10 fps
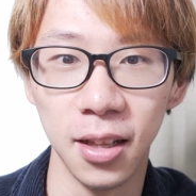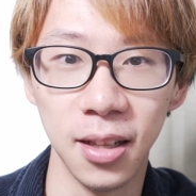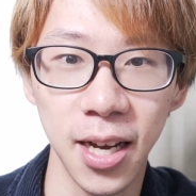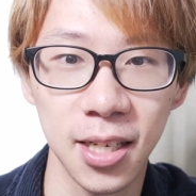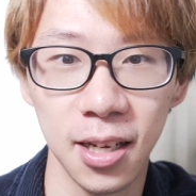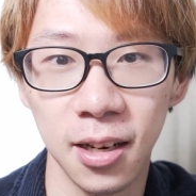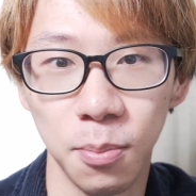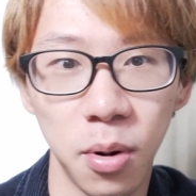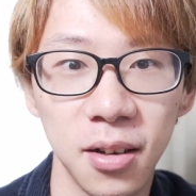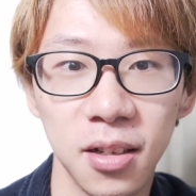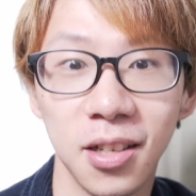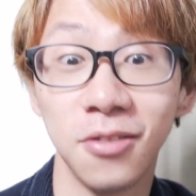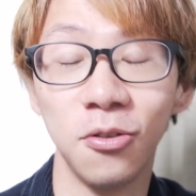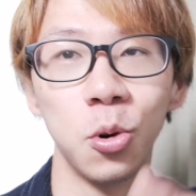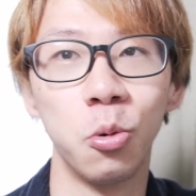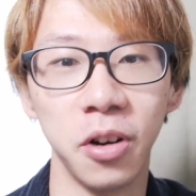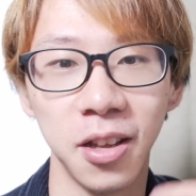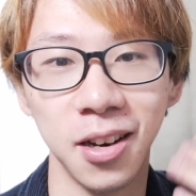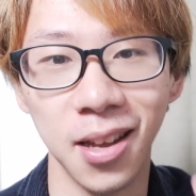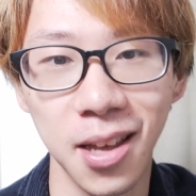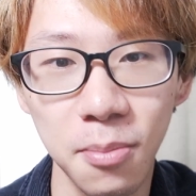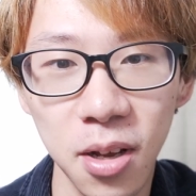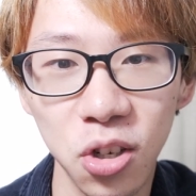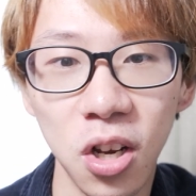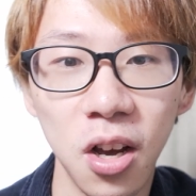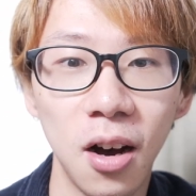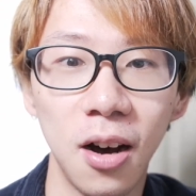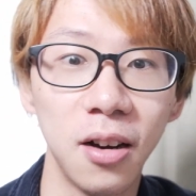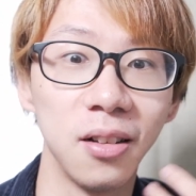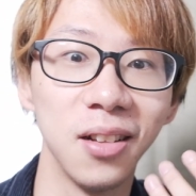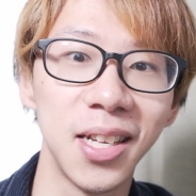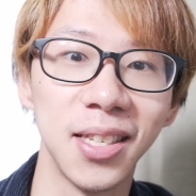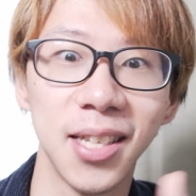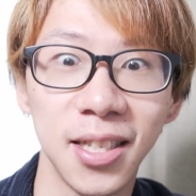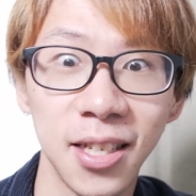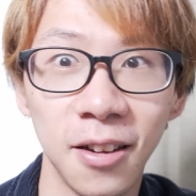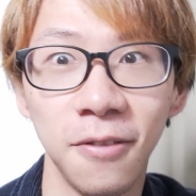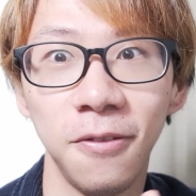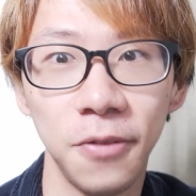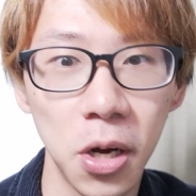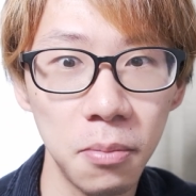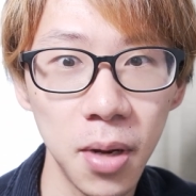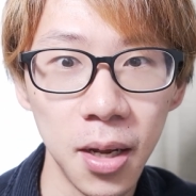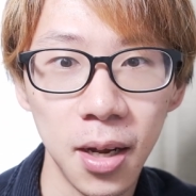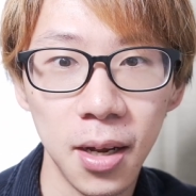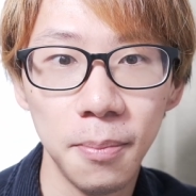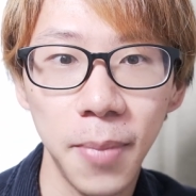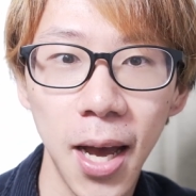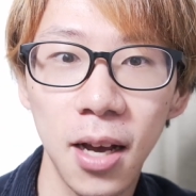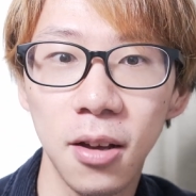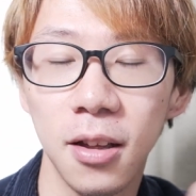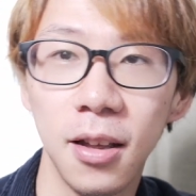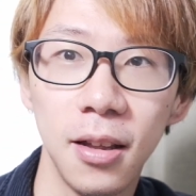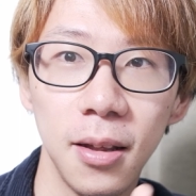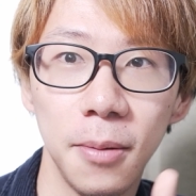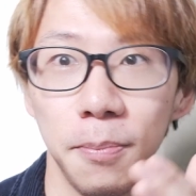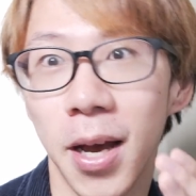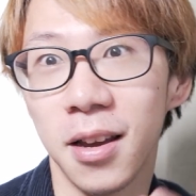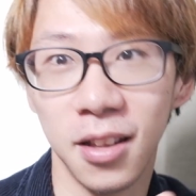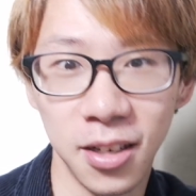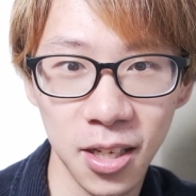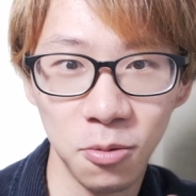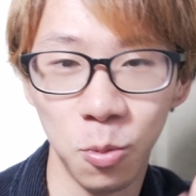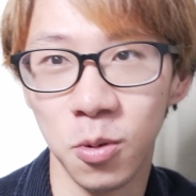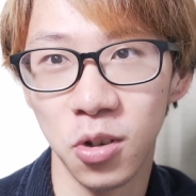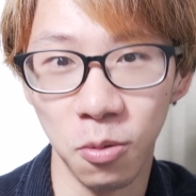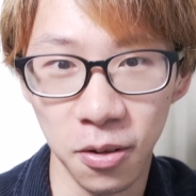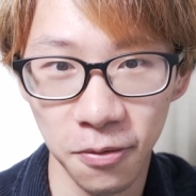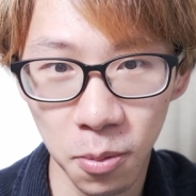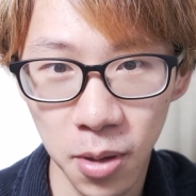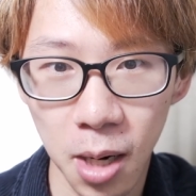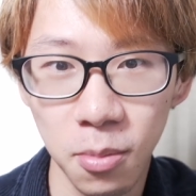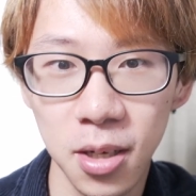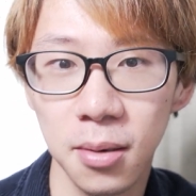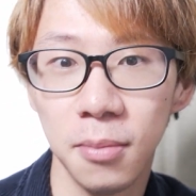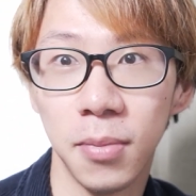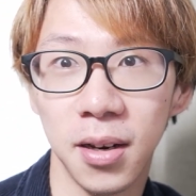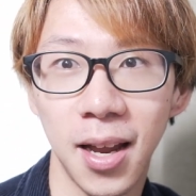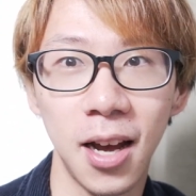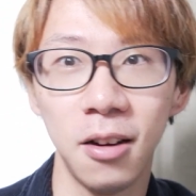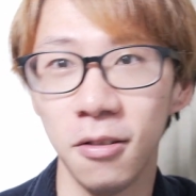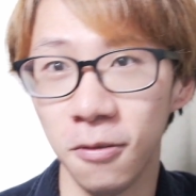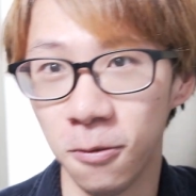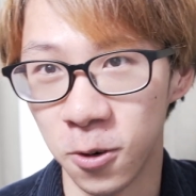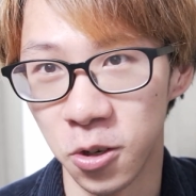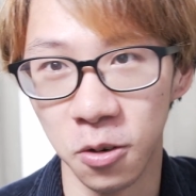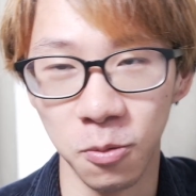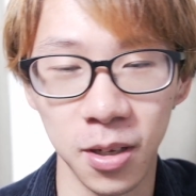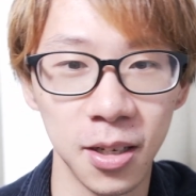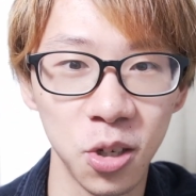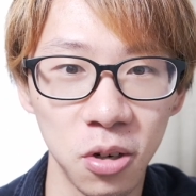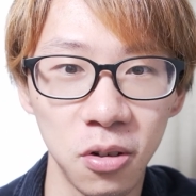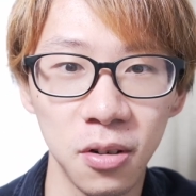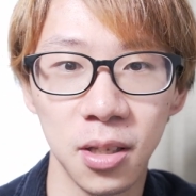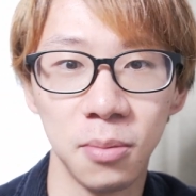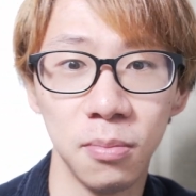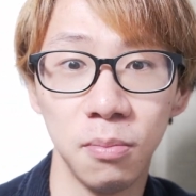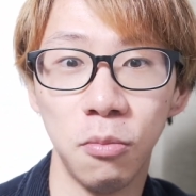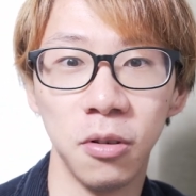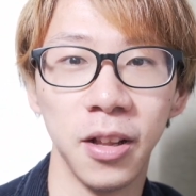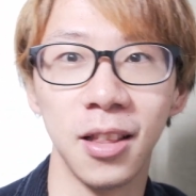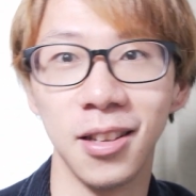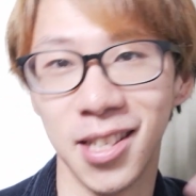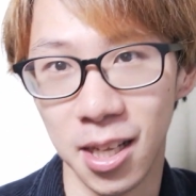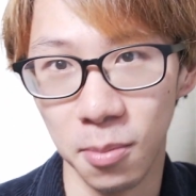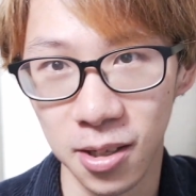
light in the process of recording an image on a light sensitive film back in the days when we shot with film cameras. But now if we're shooting with digital, it's more like the CMOS